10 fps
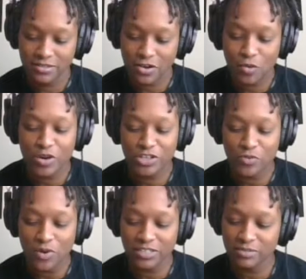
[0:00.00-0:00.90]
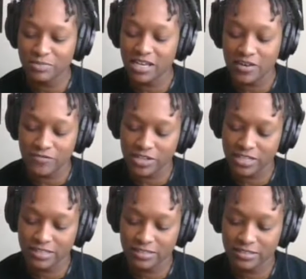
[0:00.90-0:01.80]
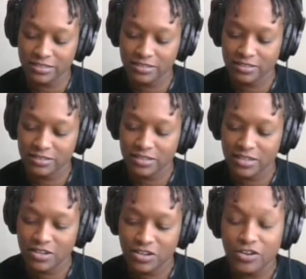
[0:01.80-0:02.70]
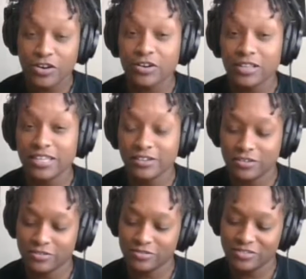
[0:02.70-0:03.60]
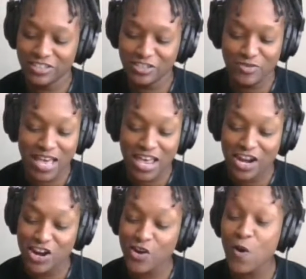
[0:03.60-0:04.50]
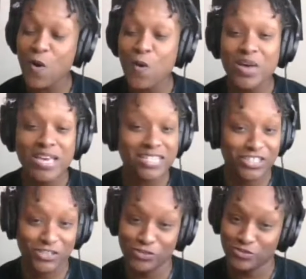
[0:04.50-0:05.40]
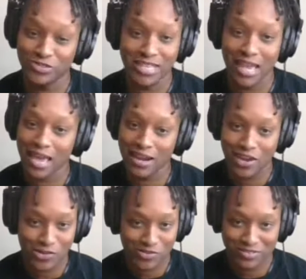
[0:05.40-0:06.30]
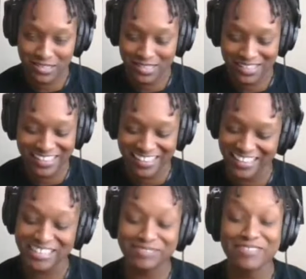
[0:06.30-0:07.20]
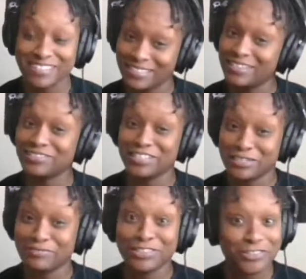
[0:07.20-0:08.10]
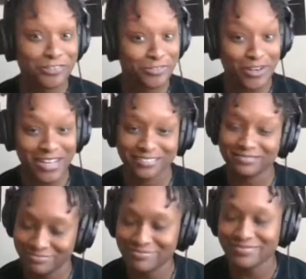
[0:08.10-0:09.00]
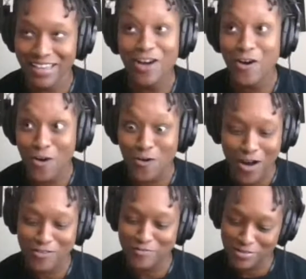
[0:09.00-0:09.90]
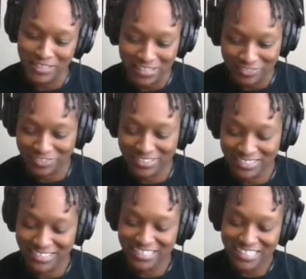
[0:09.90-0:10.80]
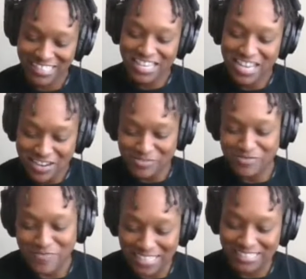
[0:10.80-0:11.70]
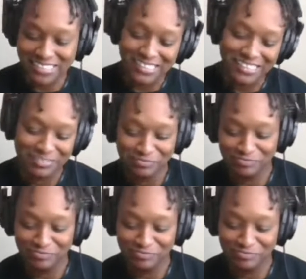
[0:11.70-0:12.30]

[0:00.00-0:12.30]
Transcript: or when you wanted to be comforted. Early on, you had no issues saying no, especially those terrible twos, right? Oh, I remember those with my son.